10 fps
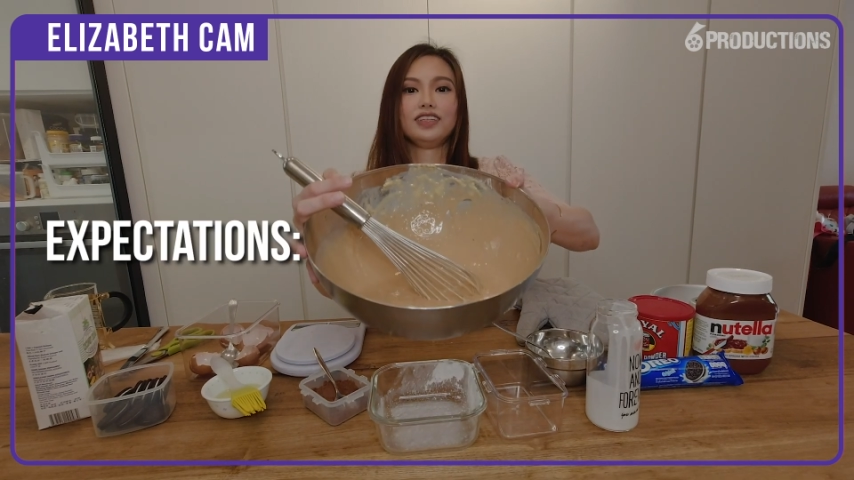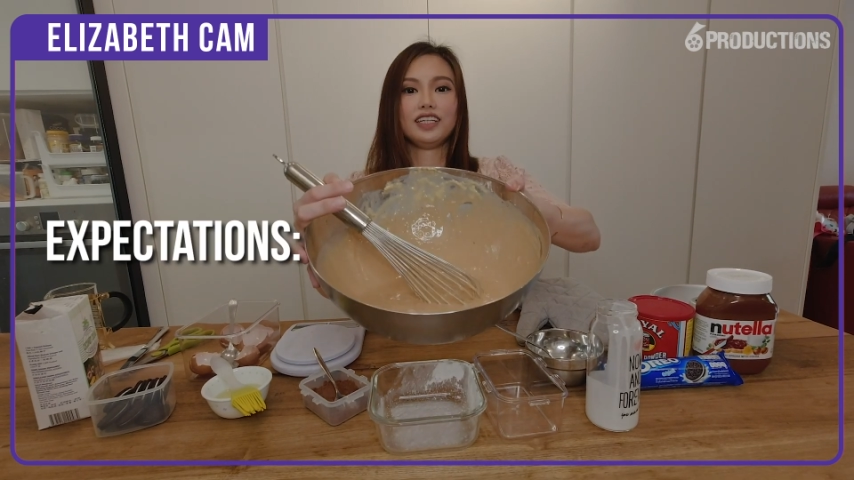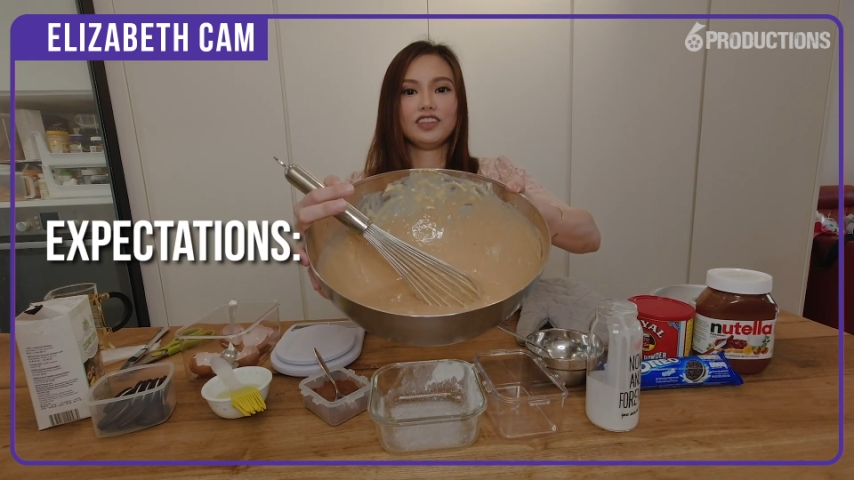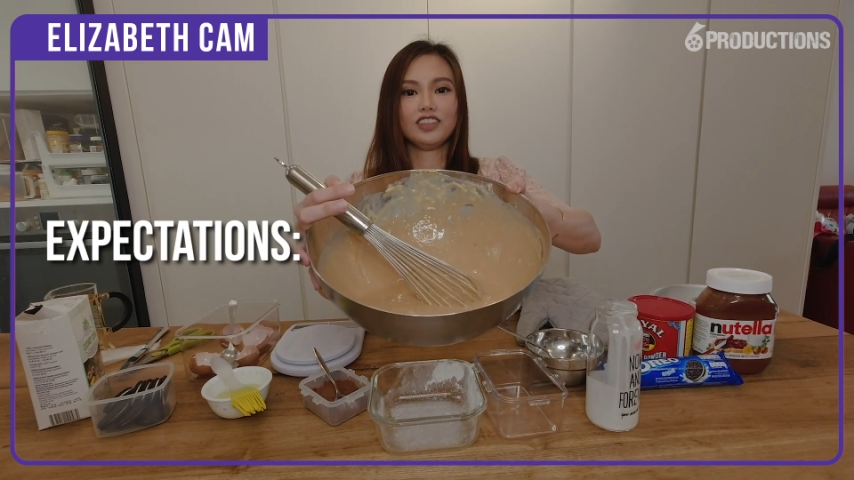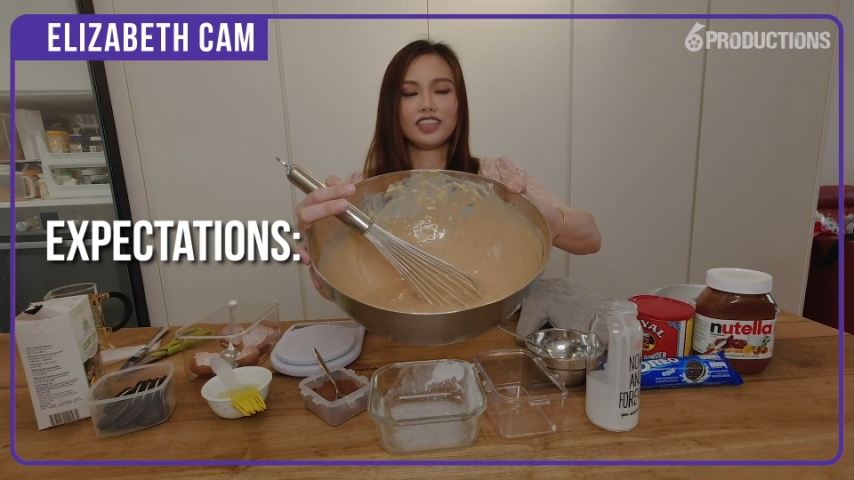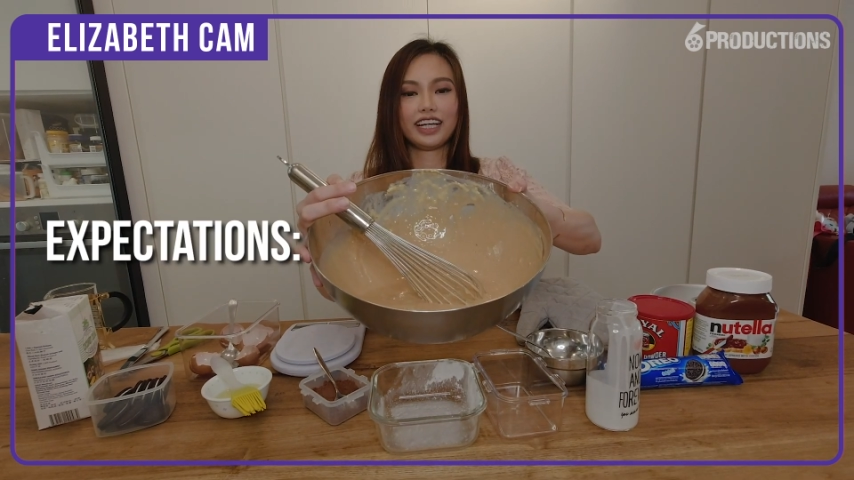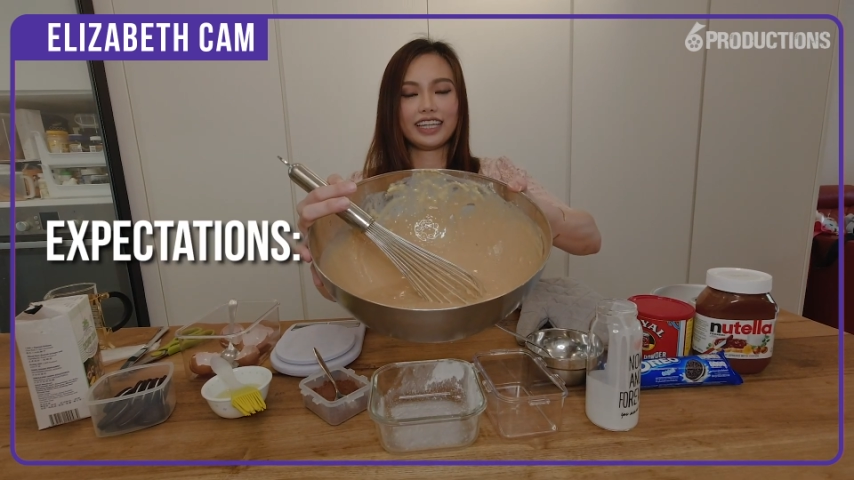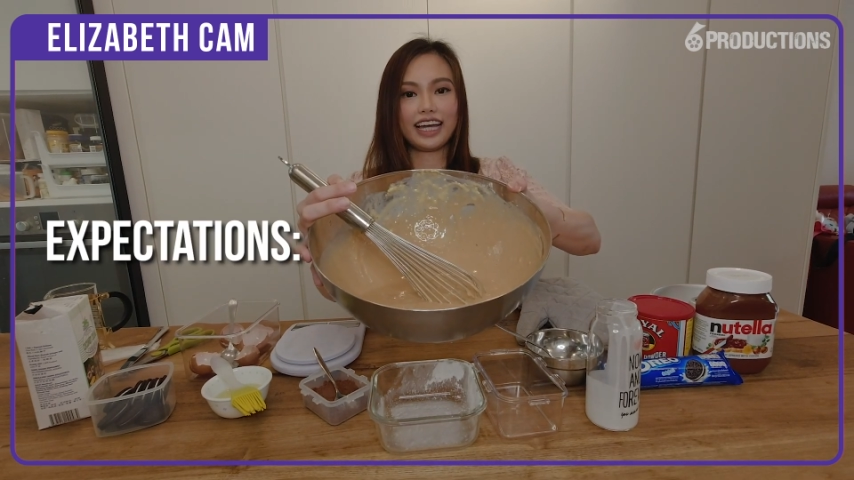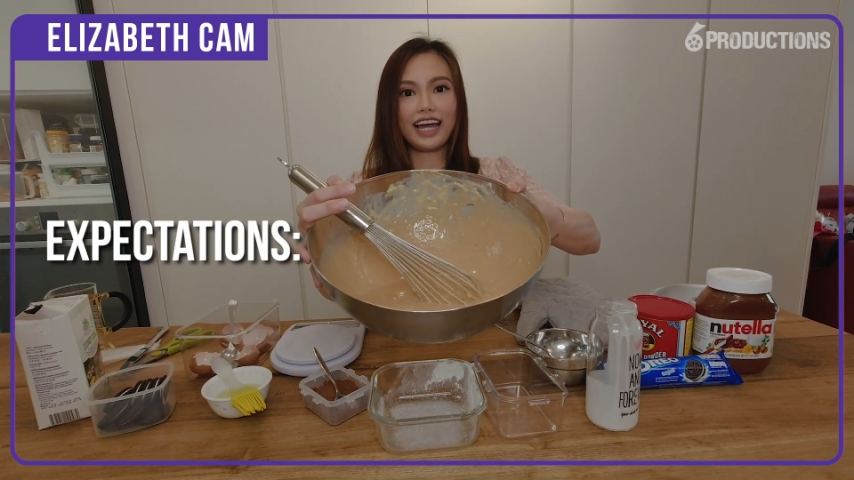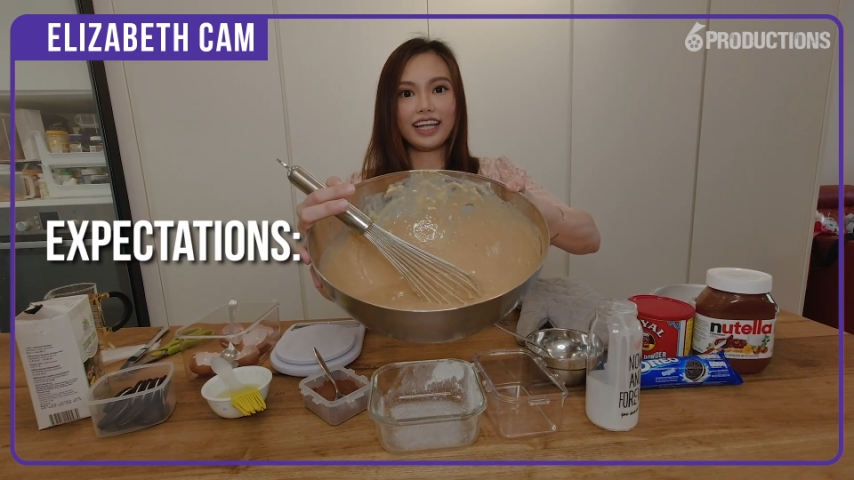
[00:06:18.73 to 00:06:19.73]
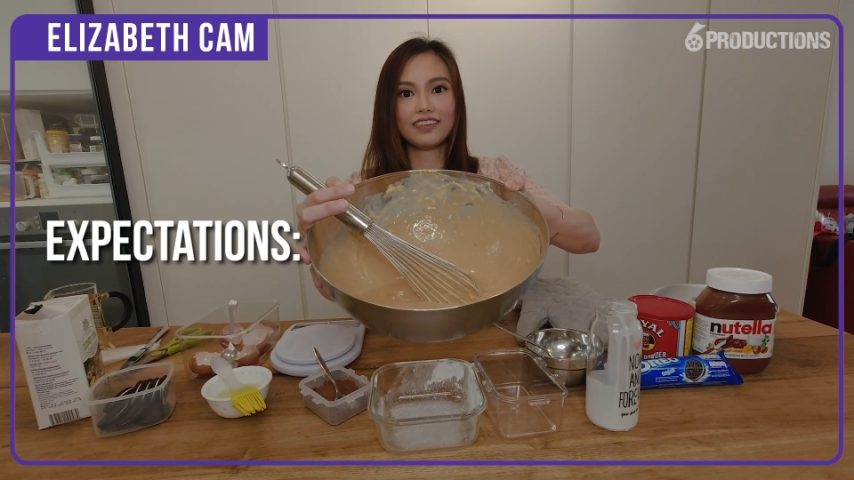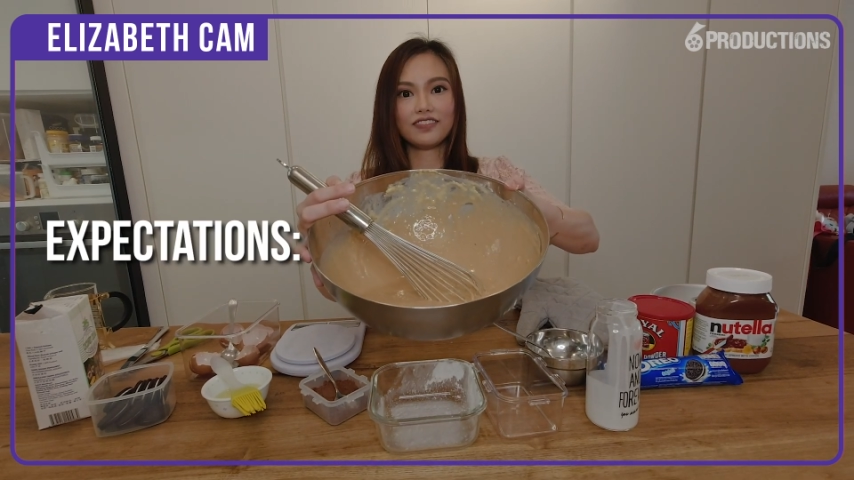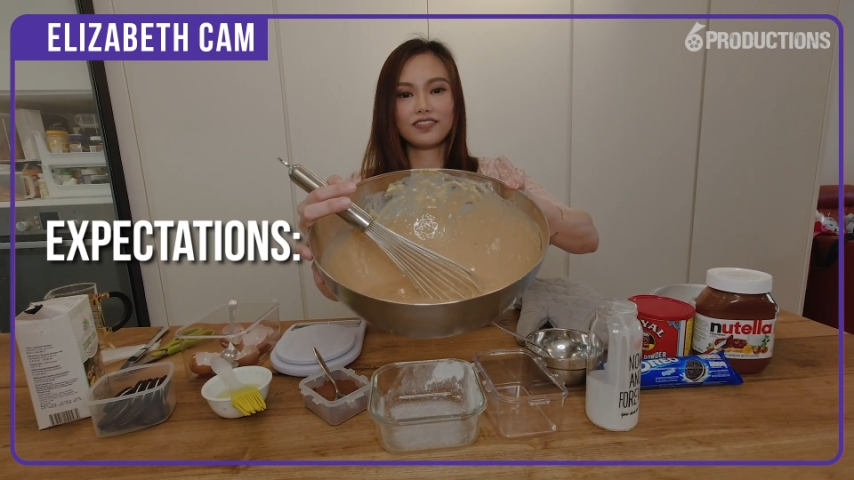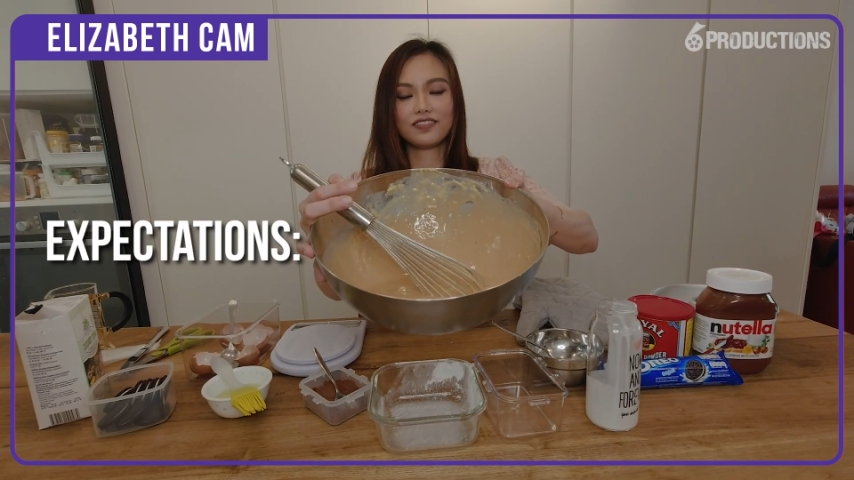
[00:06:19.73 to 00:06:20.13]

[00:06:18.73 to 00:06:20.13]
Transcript: It'll look like that.